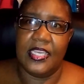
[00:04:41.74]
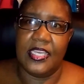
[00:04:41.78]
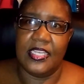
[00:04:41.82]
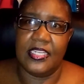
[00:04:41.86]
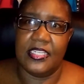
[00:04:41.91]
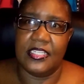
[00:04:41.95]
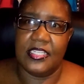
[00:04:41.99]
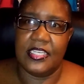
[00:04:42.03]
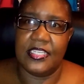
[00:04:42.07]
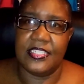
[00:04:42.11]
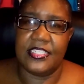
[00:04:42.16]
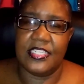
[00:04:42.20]
And
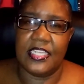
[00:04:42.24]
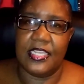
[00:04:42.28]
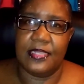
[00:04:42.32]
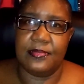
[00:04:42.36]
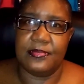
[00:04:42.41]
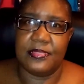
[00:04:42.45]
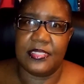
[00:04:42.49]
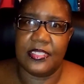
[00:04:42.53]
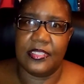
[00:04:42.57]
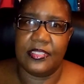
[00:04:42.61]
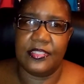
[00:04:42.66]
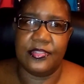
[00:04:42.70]
a lot of
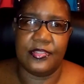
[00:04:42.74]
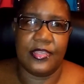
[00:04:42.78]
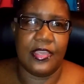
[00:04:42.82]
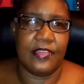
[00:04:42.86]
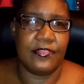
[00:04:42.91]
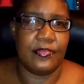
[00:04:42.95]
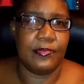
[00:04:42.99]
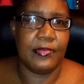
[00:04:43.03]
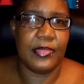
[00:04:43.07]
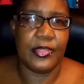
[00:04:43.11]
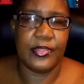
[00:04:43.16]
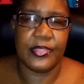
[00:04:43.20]
times they'll either
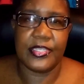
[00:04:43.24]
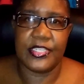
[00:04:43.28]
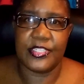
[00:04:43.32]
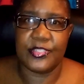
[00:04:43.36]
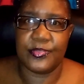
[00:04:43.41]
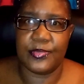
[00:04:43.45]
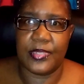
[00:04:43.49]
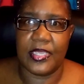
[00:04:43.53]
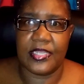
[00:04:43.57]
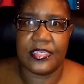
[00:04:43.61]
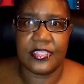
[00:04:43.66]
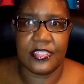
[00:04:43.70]
have
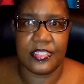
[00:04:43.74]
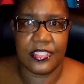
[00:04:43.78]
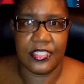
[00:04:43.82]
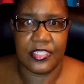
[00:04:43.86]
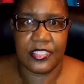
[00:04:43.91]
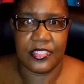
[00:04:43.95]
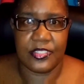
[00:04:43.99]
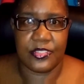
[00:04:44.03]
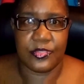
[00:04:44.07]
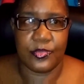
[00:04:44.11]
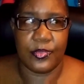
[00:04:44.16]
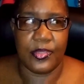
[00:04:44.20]
Americans react to
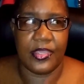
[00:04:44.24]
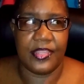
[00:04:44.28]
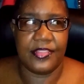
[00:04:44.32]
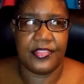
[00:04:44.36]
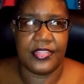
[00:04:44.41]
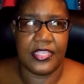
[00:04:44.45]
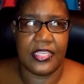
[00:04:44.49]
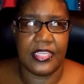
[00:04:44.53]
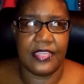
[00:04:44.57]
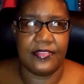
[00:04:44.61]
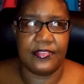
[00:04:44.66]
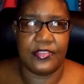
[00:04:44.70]
this, or I
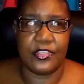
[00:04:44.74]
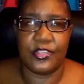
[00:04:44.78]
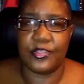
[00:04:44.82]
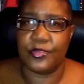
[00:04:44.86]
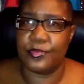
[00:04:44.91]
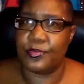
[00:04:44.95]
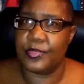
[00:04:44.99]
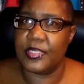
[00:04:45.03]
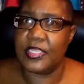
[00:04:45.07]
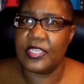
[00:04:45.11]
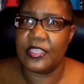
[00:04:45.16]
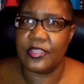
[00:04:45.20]
think even
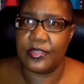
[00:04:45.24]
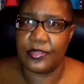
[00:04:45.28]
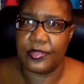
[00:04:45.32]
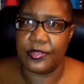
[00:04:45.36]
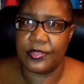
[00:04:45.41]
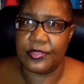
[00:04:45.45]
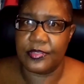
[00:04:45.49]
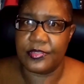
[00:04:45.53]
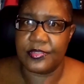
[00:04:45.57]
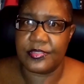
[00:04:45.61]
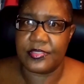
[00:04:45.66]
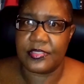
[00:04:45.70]
Korean
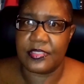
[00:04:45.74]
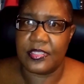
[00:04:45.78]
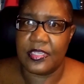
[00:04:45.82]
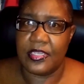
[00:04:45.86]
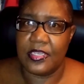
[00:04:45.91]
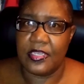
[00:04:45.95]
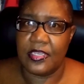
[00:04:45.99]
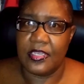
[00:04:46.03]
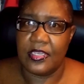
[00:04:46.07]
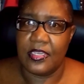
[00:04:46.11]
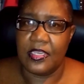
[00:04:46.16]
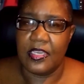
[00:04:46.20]
girls
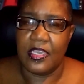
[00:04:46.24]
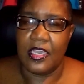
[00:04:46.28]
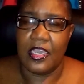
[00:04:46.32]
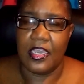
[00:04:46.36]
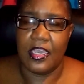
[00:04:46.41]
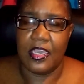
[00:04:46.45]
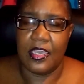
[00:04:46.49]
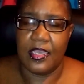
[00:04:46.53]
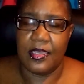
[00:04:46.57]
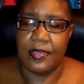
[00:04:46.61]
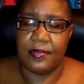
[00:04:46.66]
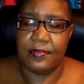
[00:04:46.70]

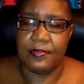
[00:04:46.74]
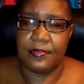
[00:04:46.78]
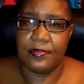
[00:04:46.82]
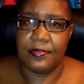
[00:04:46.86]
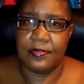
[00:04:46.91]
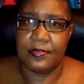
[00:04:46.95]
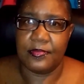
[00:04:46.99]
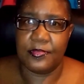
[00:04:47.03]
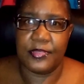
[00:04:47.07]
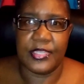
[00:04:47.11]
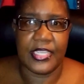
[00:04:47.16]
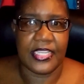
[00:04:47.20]

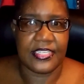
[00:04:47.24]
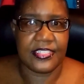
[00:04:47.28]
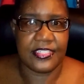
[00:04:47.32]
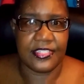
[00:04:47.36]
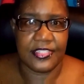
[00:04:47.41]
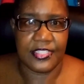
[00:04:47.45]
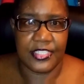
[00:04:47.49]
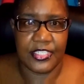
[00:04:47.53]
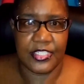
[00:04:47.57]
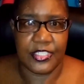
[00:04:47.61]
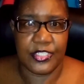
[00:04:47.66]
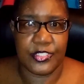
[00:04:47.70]
react to
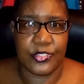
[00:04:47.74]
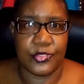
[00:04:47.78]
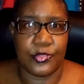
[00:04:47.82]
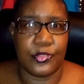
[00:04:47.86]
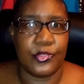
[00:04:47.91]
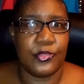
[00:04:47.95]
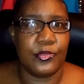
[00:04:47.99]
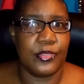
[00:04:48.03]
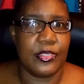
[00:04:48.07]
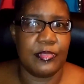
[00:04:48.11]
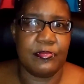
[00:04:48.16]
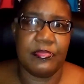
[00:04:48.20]
this, or
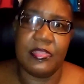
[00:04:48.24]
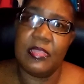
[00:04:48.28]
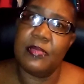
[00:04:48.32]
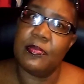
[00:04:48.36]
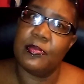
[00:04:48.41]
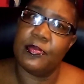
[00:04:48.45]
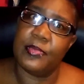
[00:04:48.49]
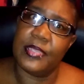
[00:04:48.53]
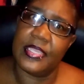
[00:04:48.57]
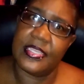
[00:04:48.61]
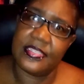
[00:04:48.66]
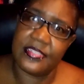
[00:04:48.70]
Korean
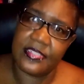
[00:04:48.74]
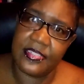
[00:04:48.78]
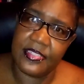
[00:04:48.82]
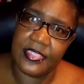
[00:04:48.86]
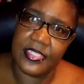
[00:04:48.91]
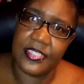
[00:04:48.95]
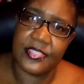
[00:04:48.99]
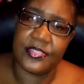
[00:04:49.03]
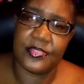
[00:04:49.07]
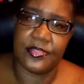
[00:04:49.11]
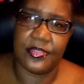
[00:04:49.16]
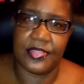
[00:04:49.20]
people react to
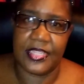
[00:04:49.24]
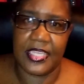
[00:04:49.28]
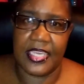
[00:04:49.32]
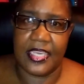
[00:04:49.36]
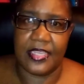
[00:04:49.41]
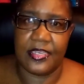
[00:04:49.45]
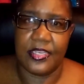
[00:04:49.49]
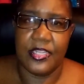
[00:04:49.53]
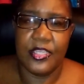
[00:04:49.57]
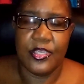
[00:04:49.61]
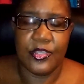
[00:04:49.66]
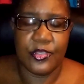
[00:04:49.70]
this or
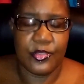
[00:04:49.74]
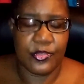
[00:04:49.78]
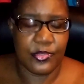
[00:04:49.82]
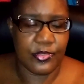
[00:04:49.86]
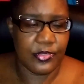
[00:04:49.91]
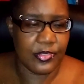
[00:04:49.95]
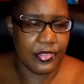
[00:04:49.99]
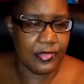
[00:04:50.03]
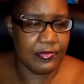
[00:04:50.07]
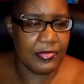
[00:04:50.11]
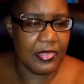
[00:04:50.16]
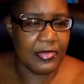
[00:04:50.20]
that,
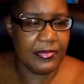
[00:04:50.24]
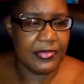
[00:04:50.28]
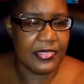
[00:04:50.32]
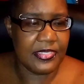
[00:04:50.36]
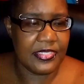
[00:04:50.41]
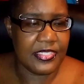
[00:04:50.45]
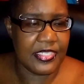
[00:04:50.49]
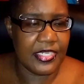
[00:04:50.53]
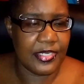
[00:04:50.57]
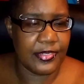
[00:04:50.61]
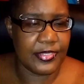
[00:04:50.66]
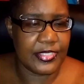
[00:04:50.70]
or maybe
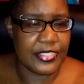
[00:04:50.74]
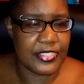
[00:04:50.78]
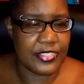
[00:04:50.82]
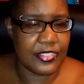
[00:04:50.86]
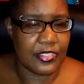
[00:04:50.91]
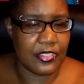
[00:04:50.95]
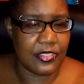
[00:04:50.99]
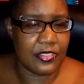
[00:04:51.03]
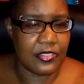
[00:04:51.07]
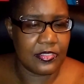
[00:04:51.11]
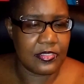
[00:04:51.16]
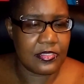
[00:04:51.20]
Terry
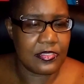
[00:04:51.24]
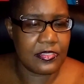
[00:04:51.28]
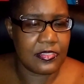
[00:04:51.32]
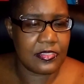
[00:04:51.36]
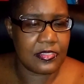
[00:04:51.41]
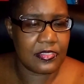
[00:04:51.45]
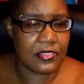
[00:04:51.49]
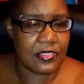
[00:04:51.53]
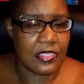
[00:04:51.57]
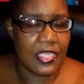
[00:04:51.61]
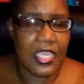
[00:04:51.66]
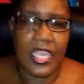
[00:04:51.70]

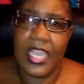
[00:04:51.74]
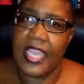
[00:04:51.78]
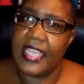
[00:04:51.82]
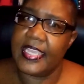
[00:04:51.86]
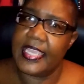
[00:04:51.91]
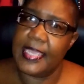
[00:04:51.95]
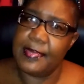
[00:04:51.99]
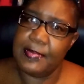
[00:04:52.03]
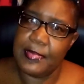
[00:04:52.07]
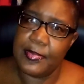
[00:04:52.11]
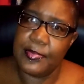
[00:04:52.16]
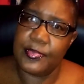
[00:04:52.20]
songs. I
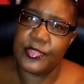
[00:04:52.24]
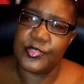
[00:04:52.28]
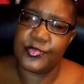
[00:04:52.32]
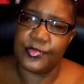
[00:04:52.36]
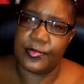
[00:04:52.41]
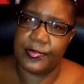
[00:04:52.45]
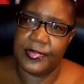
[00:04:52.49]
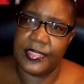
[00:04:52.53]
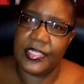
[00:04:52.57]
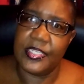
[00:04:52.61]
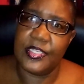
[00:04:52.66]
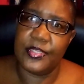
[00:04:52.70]
can't remember which
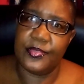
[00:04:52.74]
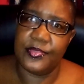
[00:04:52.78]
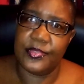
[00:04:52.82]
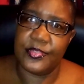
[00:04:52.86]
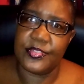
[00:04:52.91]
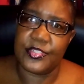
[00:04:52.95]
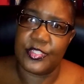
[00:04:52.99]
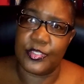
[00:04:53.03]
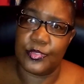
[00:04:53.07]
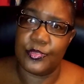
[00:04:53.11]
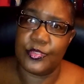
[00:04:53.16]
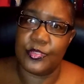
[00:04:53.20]
one, but I know
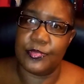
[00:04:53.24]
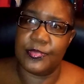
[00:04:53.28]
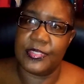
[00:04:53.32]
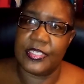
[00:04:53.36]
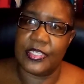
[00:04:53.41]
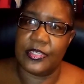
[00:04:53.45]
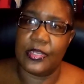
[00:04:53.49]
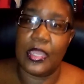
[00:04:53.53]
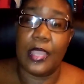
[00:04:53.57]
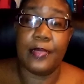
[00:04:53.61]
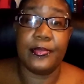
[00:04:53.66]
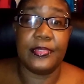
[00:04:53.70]
there's a YouTube
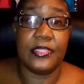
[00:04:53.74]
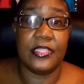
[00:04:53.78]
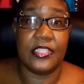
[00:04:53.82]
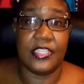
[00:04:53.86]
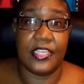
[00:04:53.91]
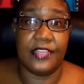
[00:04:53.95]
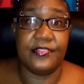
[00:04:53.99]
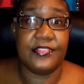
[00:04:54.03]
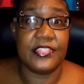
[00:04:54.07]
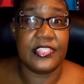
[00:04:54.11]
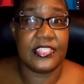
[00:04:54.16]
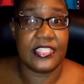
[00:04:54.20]
channel. I would
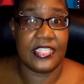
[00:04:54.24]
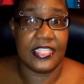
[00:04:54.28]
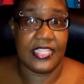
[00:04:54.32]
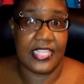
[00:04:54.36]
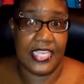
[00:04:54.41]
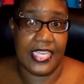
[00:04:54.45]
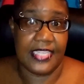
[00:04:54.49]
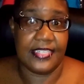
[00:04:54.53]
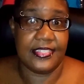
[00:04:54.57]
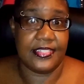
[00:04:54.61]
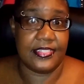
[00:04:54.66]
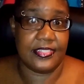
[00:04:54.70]
love to see
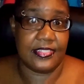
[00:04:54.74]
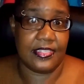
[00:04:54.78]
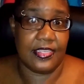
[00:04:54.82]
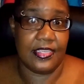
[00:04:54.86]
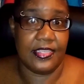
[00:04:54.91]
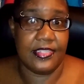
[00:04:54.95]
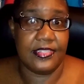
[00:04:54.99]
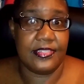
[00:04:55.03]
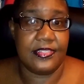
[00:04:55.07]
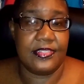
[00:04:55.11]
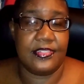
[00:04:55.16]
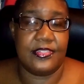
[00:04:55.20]
that
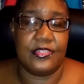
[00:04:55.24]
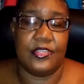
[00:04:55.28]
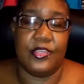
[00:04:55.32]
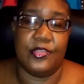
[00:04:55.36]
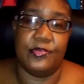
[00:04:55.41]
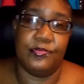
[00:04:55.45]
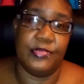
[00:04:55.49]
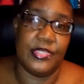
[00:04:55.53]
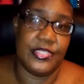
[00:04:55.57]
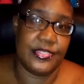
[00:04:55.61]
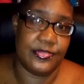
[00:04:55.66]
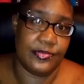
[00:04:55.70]
discussed
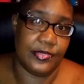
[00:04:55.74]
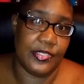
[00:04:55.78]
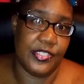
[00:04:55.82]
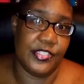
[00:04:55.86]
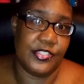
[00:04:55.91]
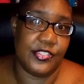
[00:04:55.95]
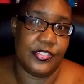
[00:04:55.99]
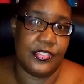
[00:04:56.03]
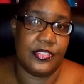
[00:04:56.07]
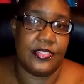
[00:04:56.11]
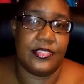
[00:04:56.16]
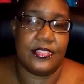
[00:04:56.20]
on race
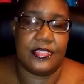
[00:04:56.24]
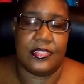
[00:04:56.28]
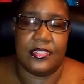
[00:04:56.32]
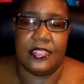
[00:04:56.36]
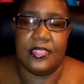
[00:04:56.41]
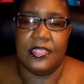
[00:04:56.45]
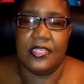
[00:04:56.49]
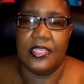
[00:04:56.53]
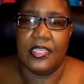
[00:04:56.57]
relations.